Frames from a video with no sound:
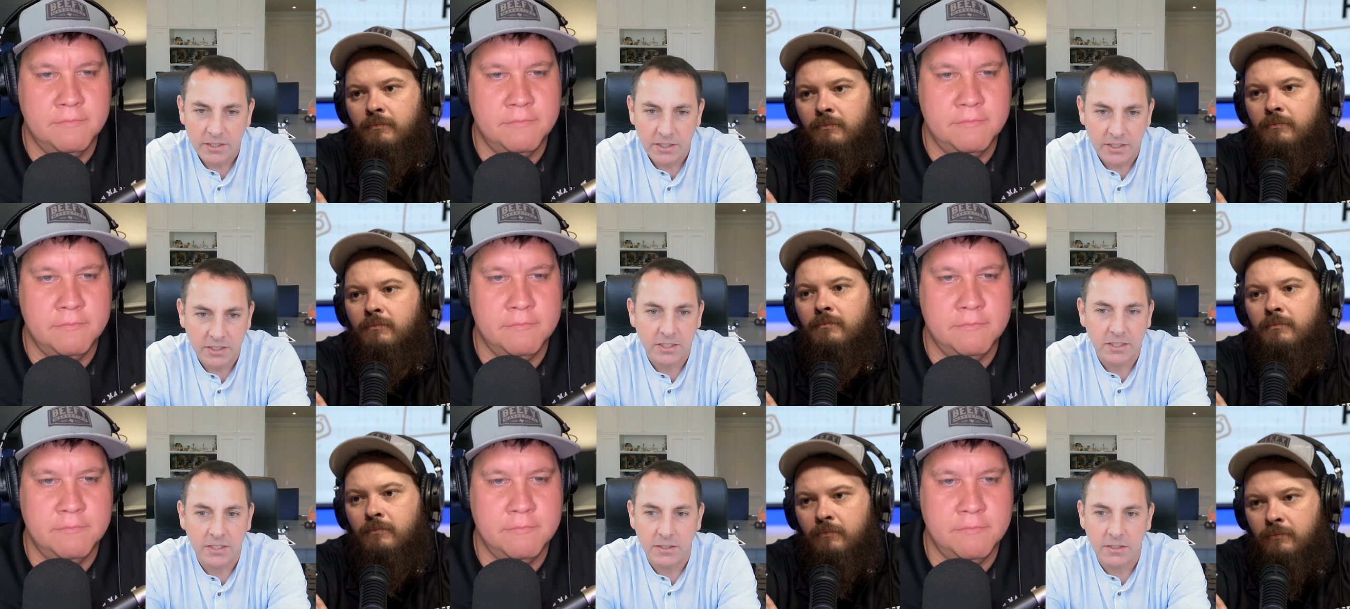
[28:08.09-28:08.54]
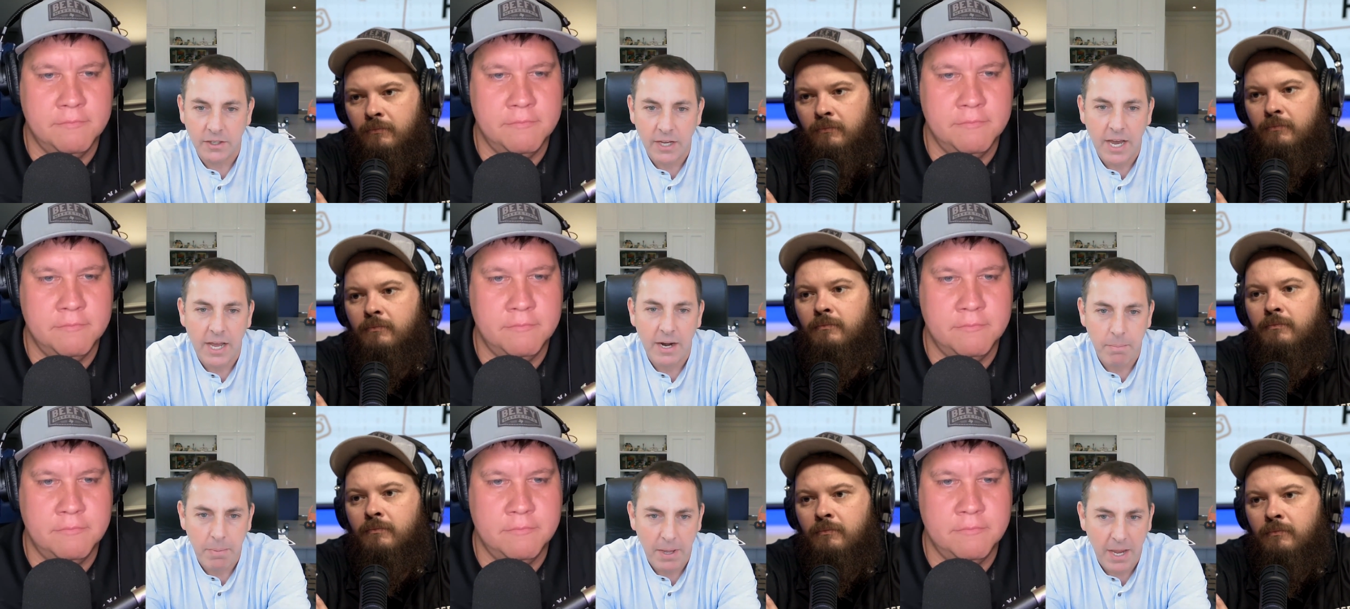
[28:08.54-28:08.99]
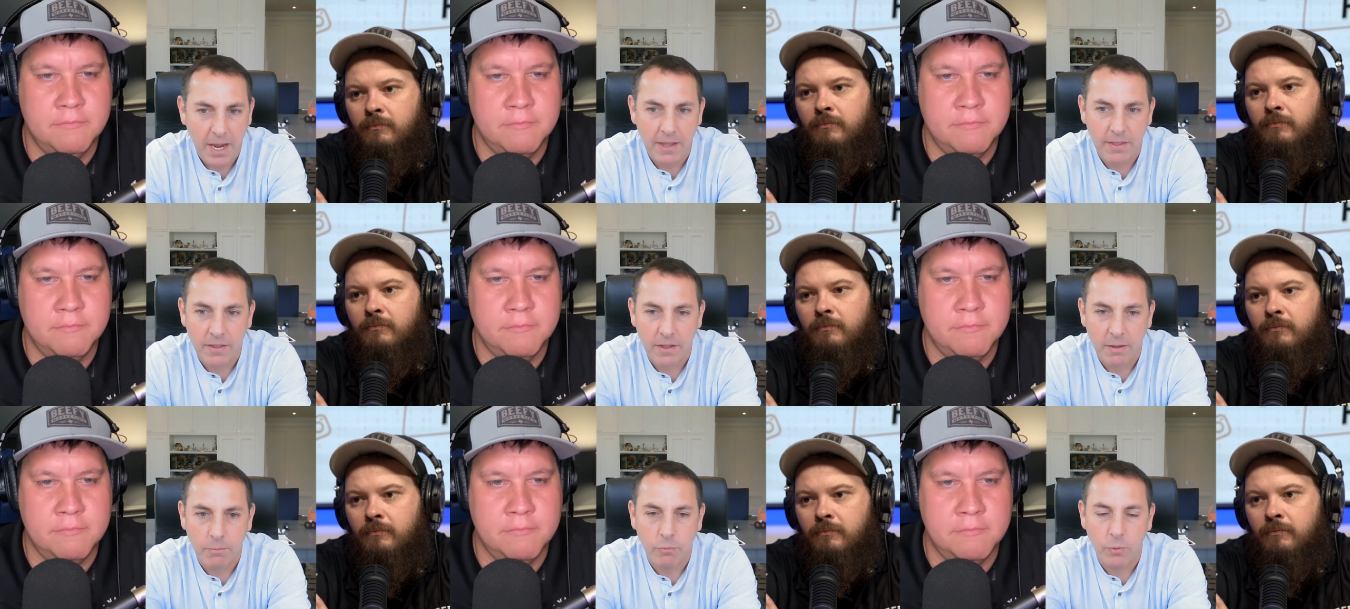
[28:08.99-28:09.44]
Speaker 1: You still got to
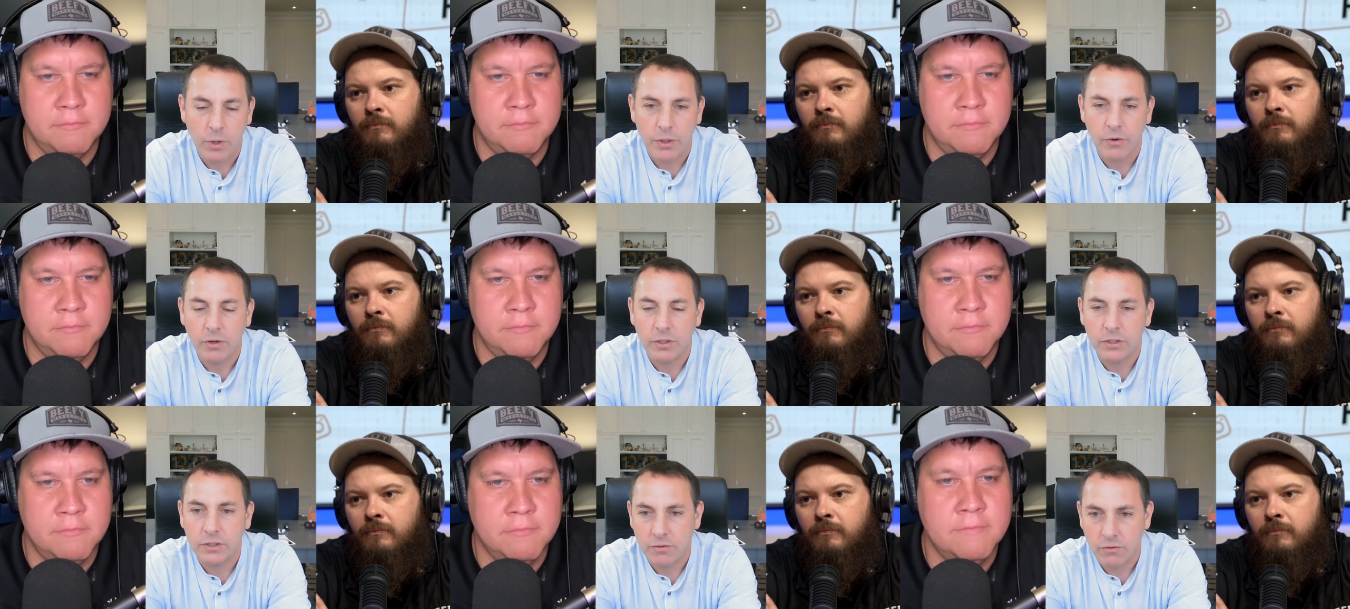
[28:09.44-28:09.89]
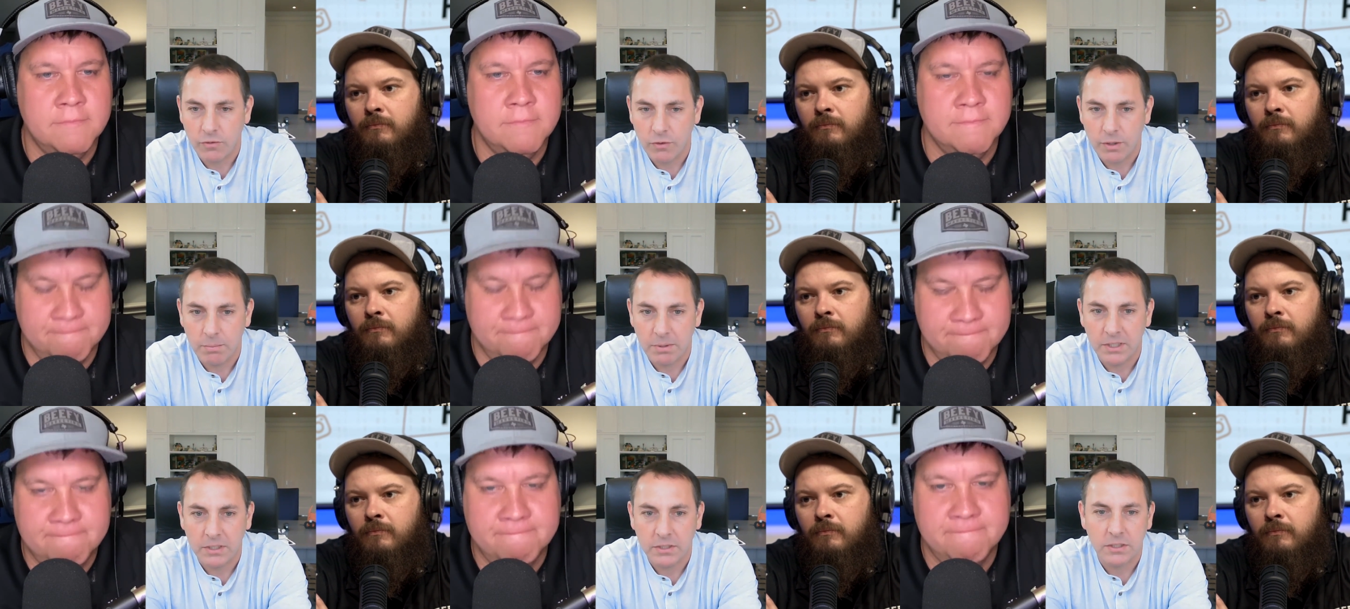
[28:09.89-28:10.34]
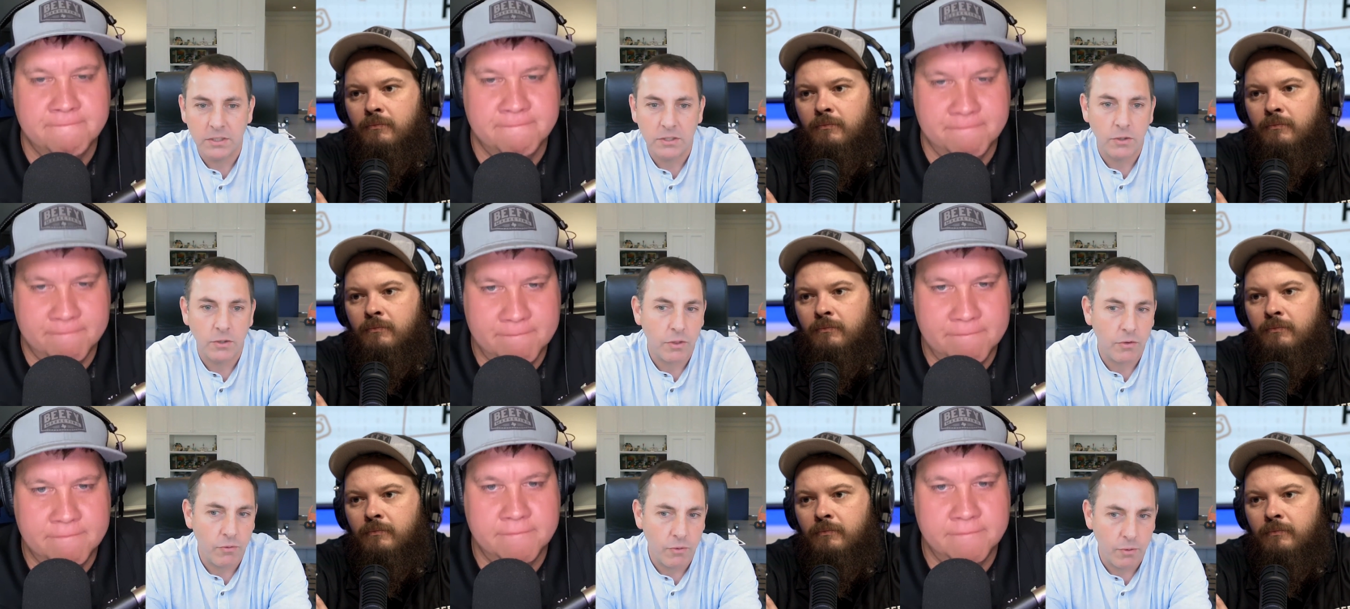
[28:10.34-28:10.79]
pay them, whether it's through the
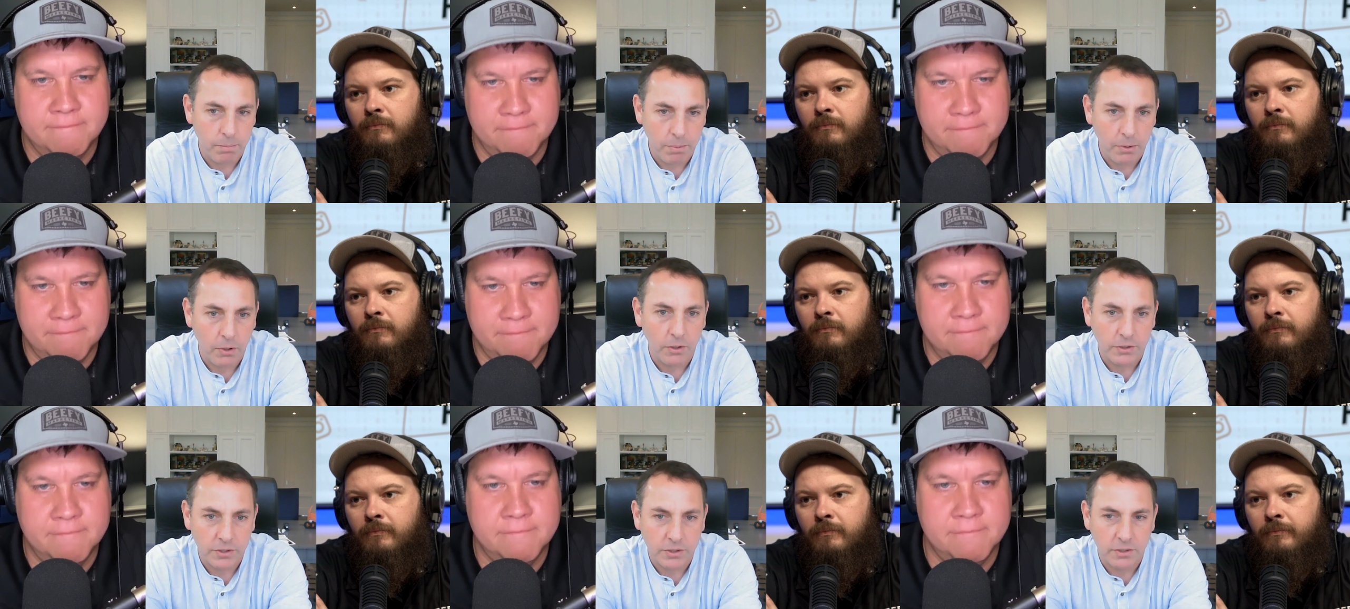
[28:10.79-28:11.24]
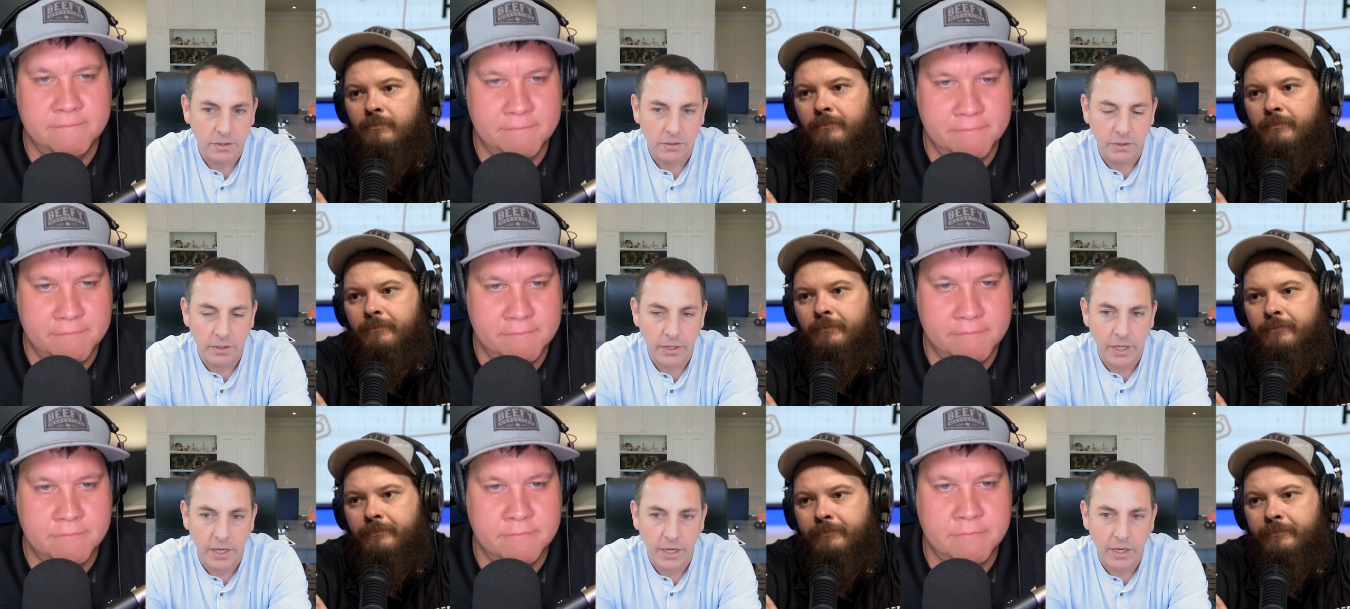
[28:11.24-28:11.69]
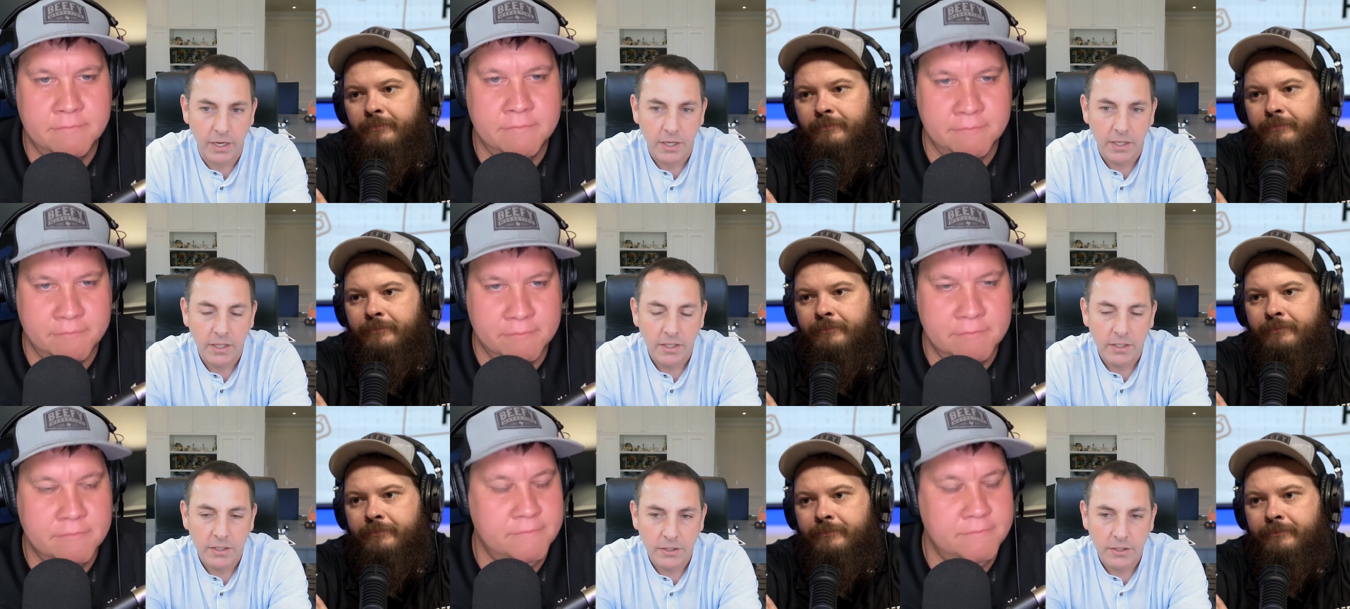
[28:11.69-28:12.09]
business or through personally.